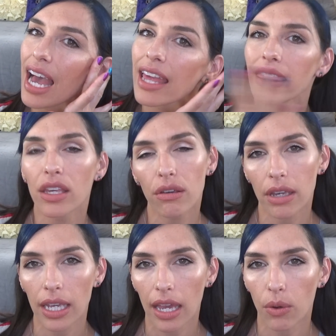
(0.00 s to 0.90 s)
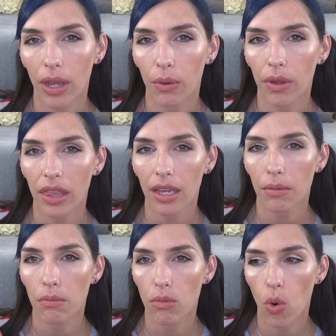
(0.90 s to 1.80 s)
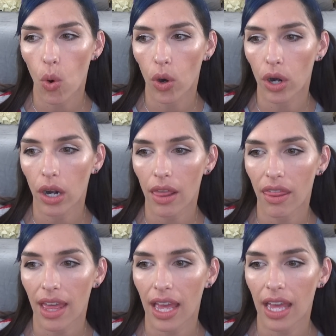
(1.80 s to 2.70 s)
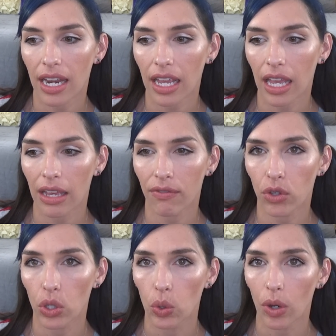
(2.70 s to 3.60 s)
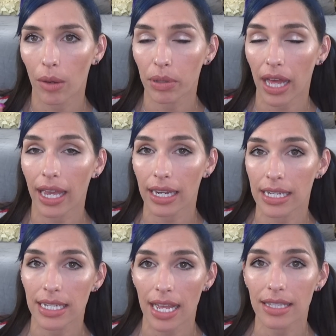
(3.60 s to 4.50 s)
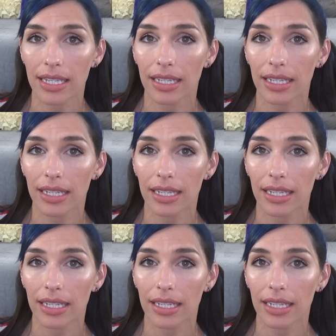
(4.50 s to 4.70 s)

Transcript: I think you can get away with it more than if you apply it intensely.